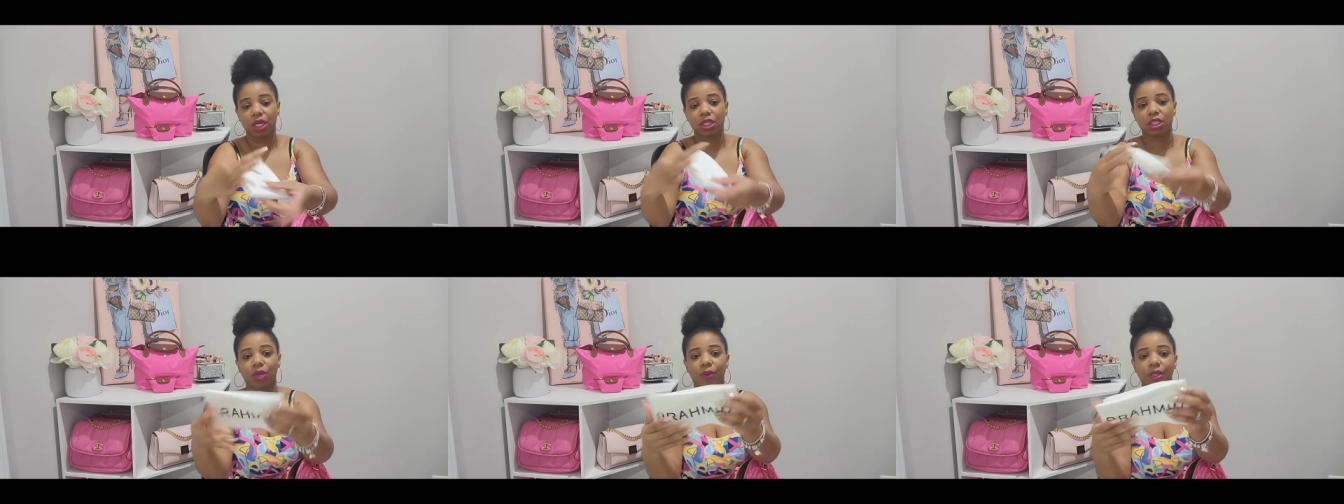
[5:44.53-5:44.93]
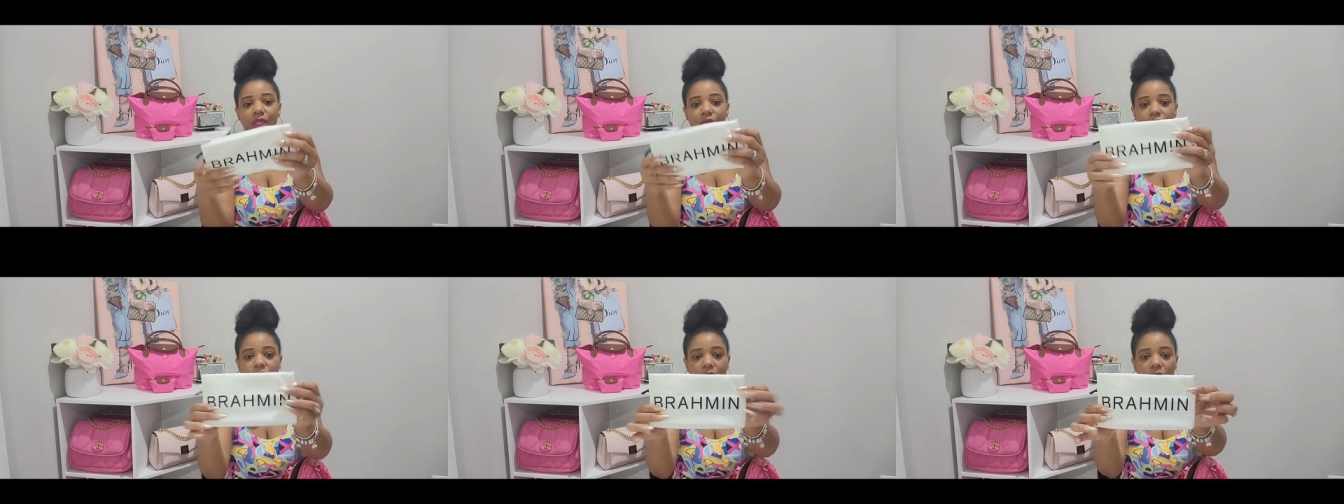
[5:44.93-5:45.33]
So it
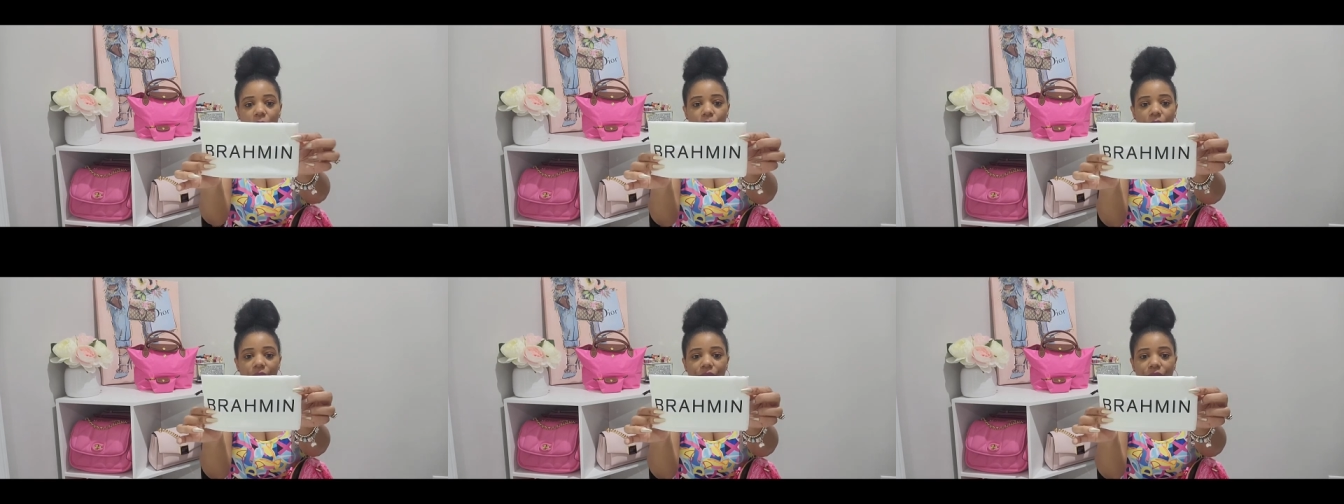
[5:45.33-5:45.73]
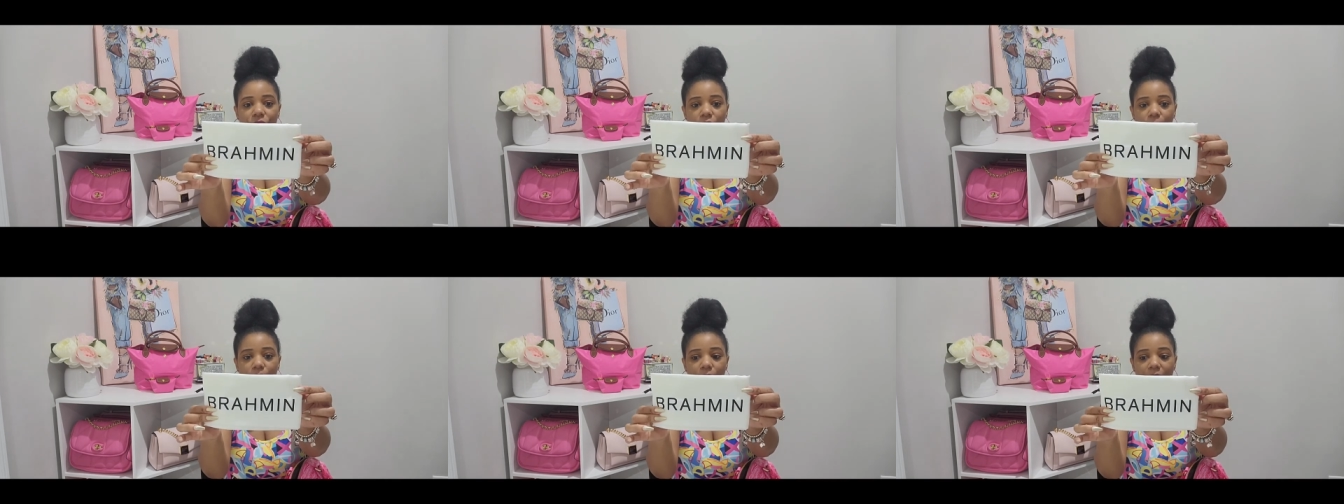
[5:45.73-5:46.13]
does come with
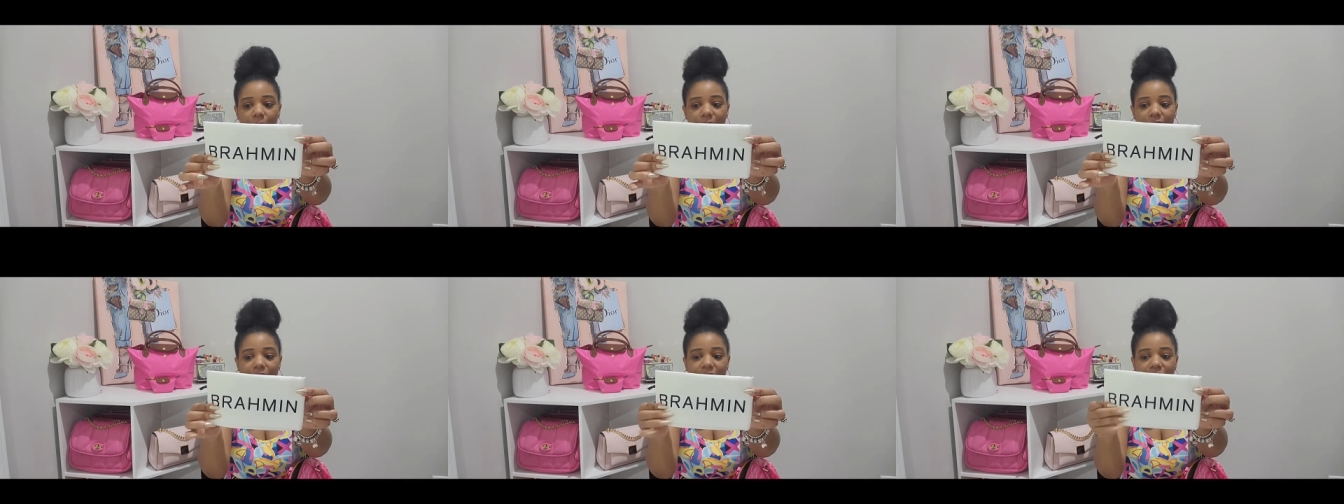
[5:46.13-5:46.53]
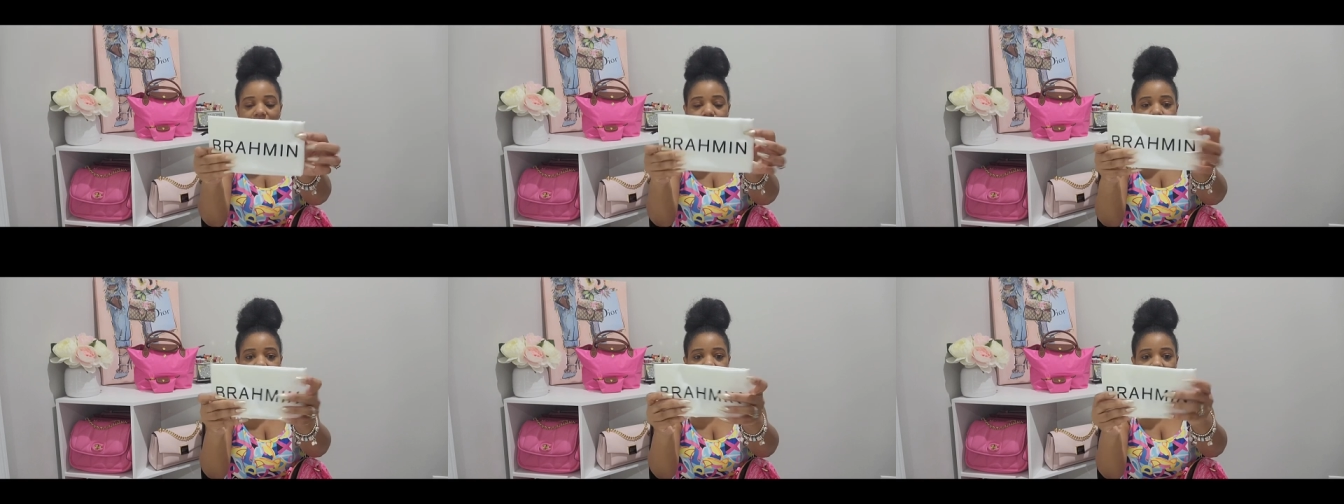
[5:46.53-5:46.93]
your Brahmin
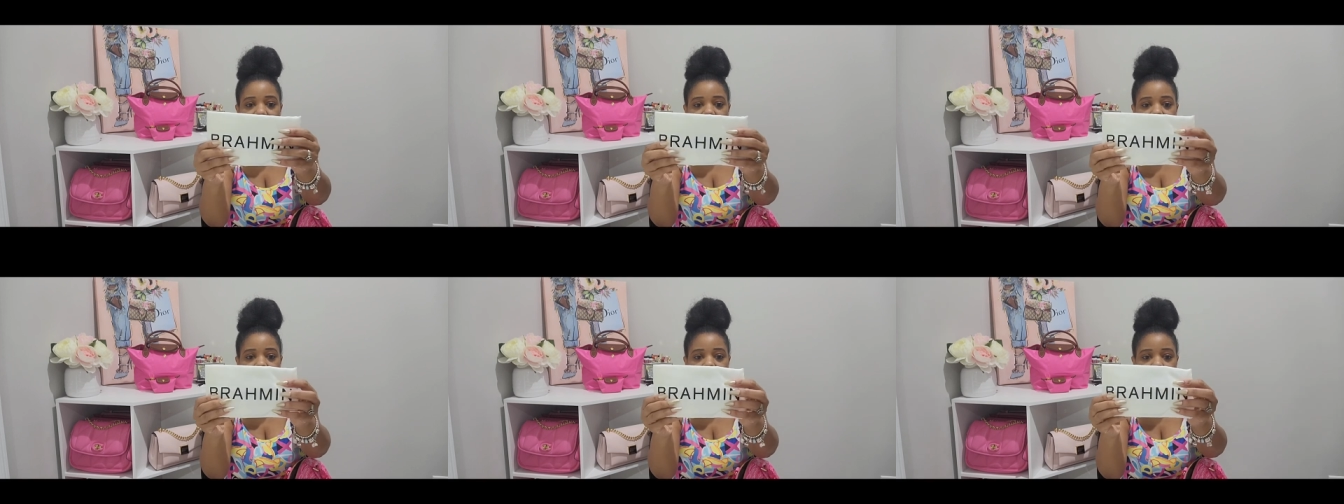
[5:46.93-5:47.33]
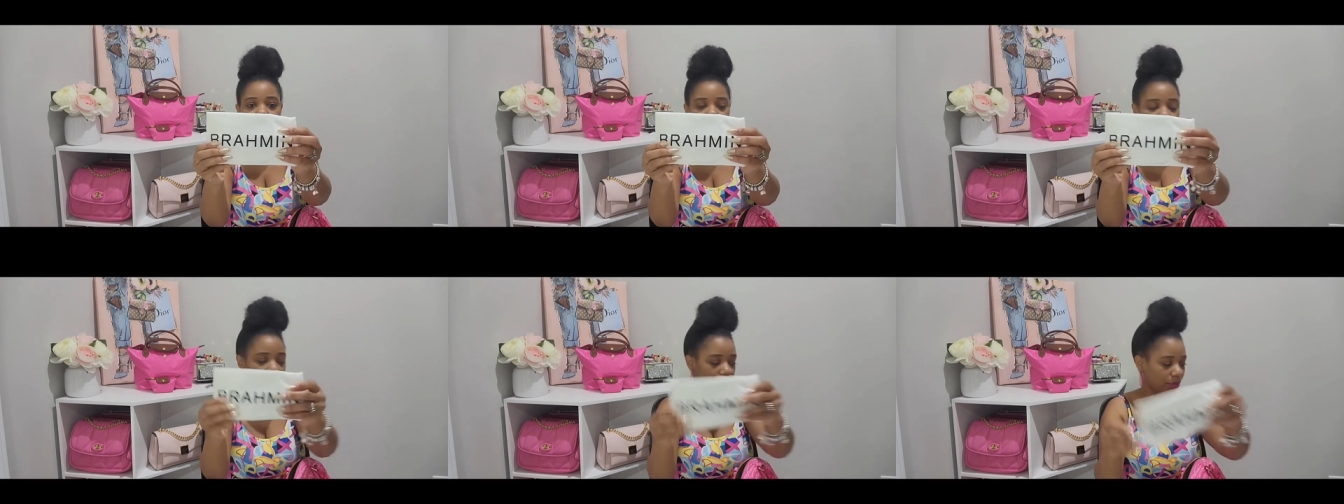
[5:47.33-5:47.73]
dust bag.
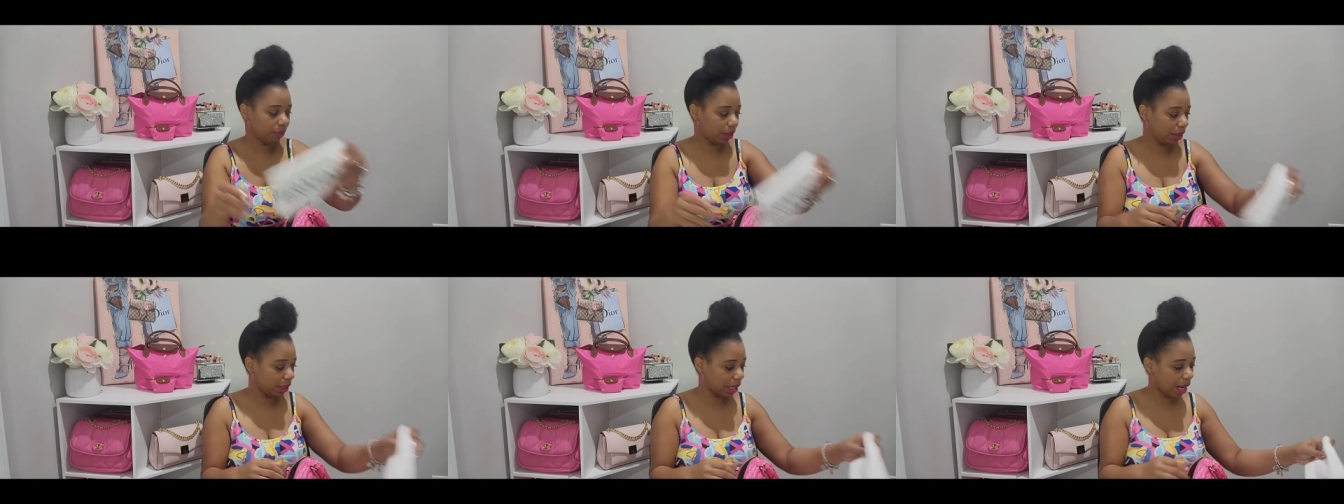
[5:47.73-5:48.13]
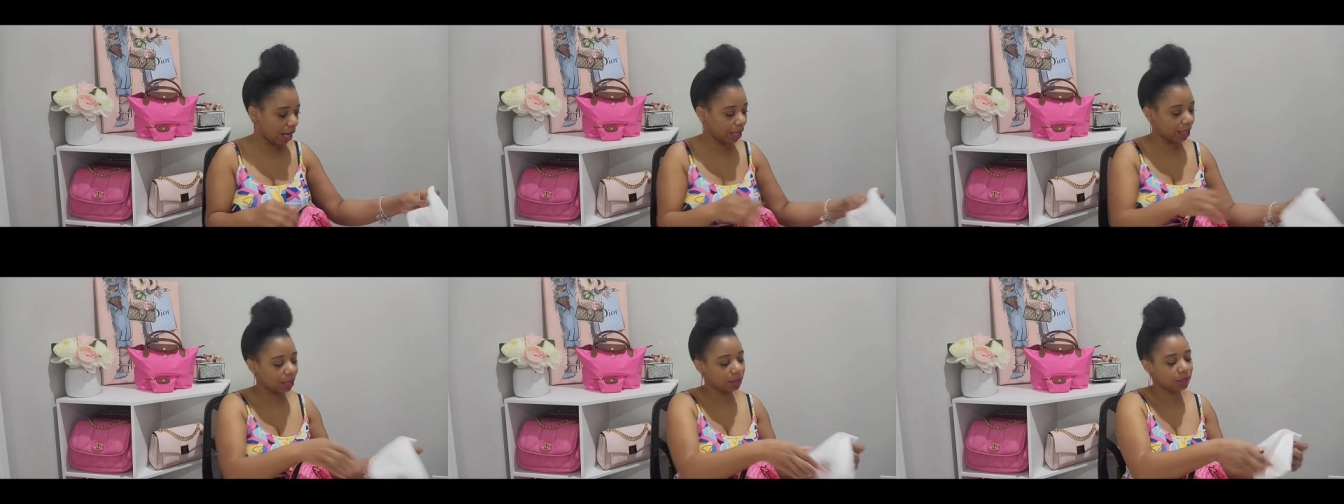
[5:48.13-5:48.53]
Really, really
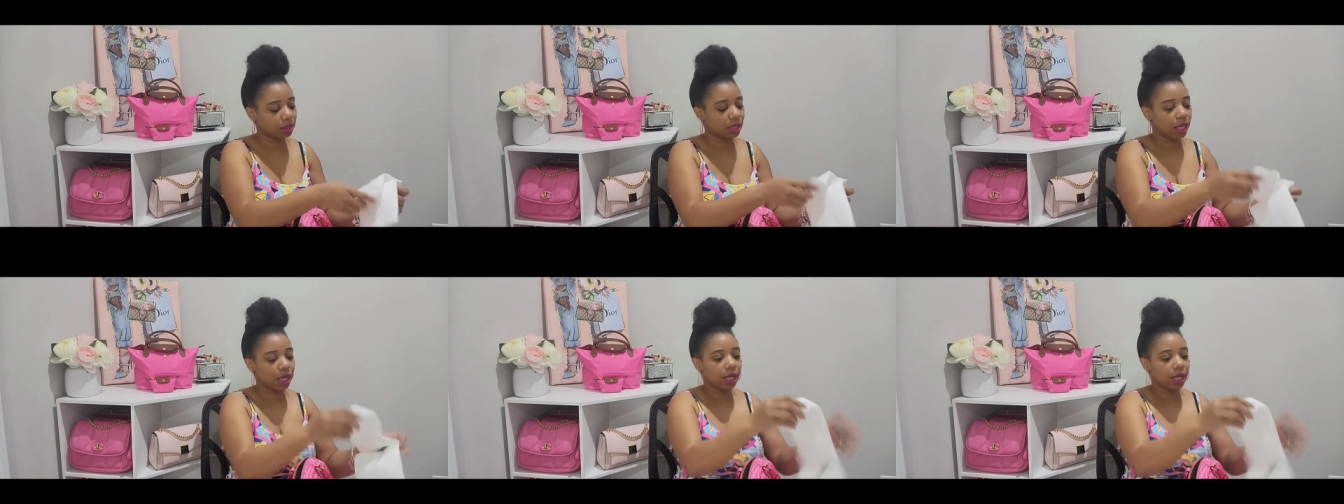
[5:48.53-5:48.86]
nice.